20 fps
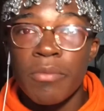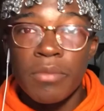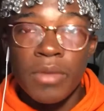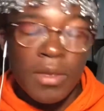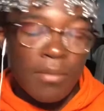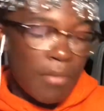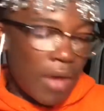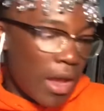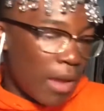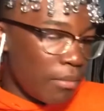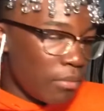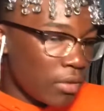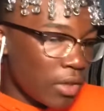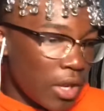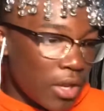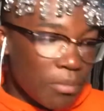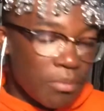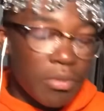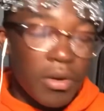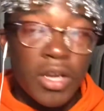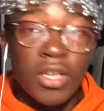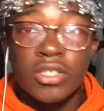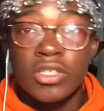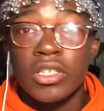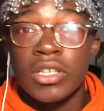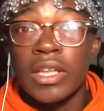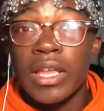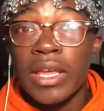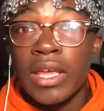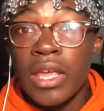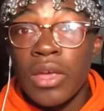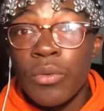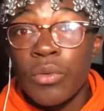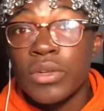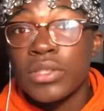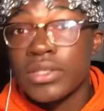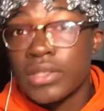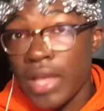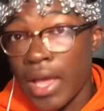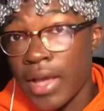my blood pressure. Like, it
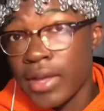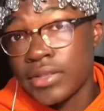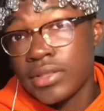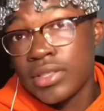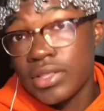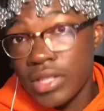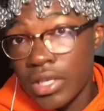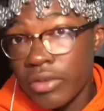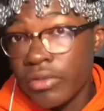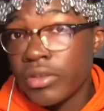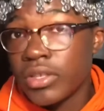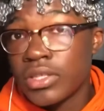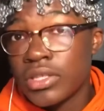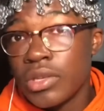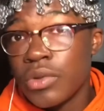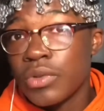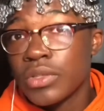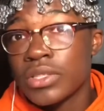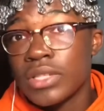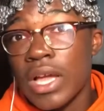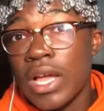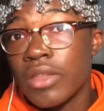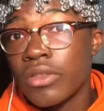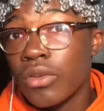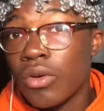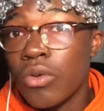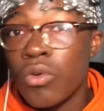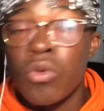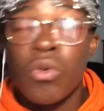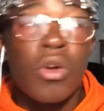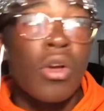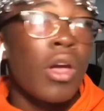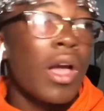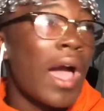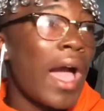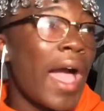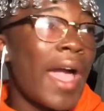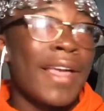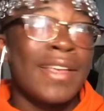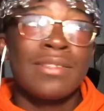was that serious. It was not no
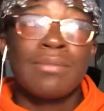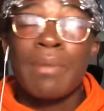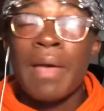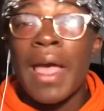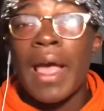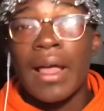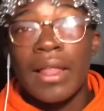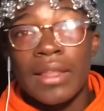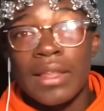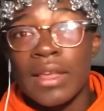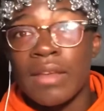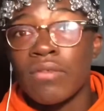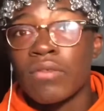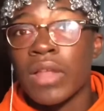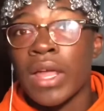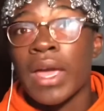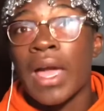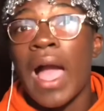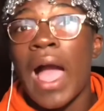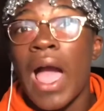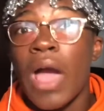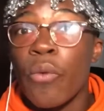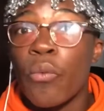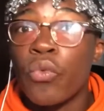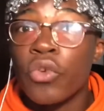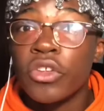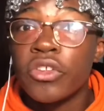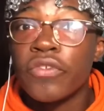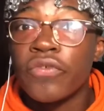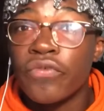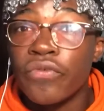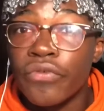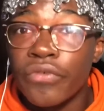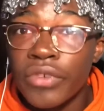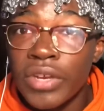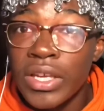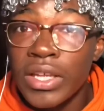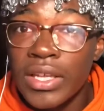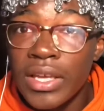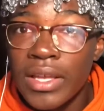ice pack leave. Like, I was
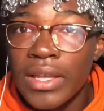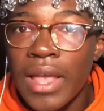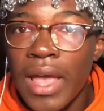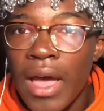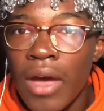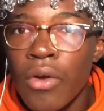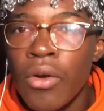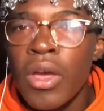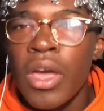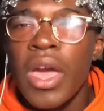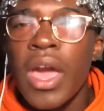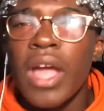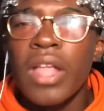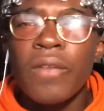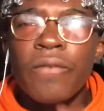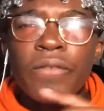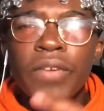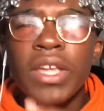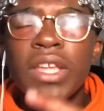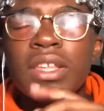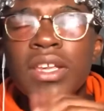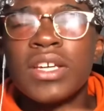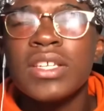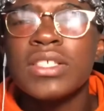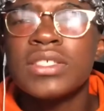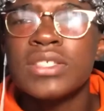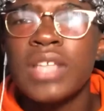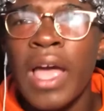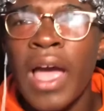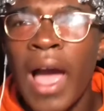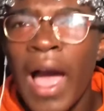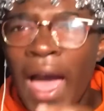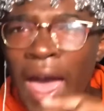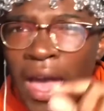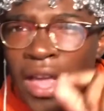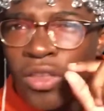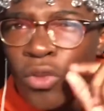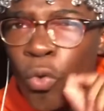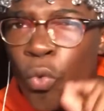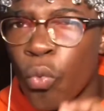freaking out. And the funny thing is that I
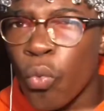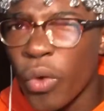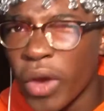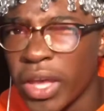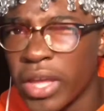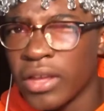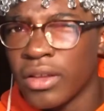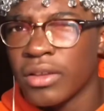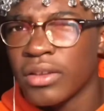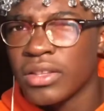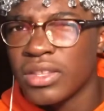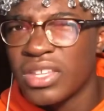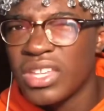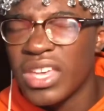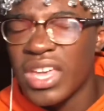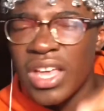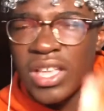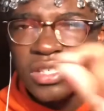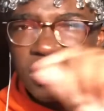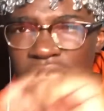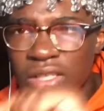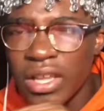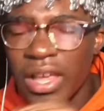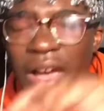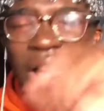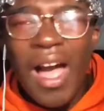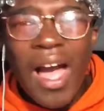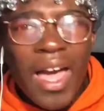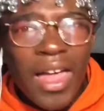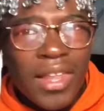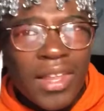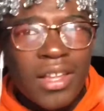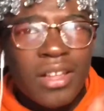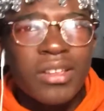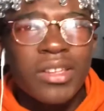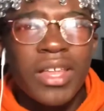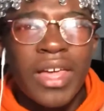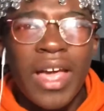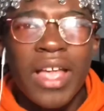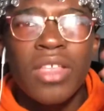had to wait to get into it. Like, I
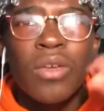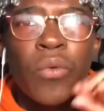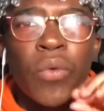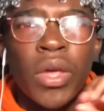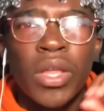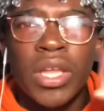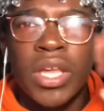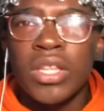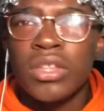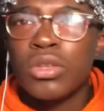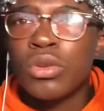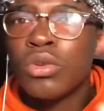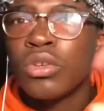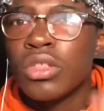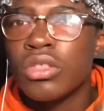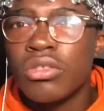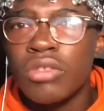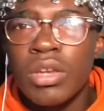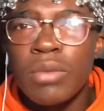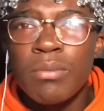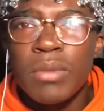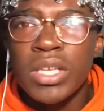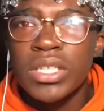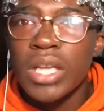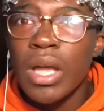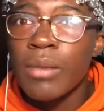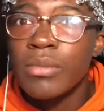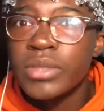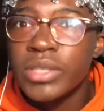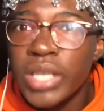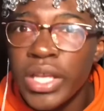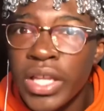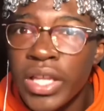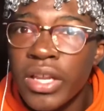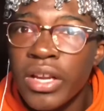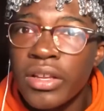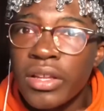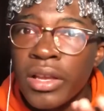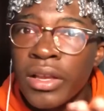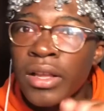literally had to wait like 2 to 3 minutes. I'm sitting there
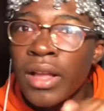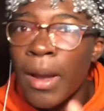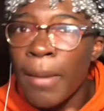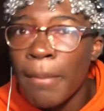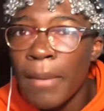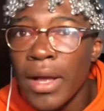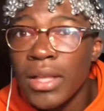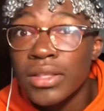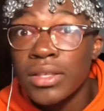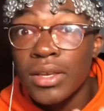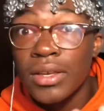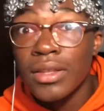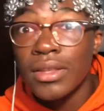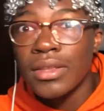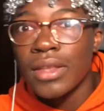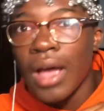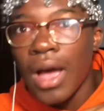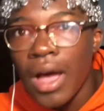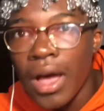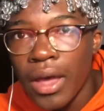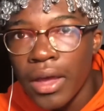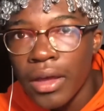thinking I'm about to die.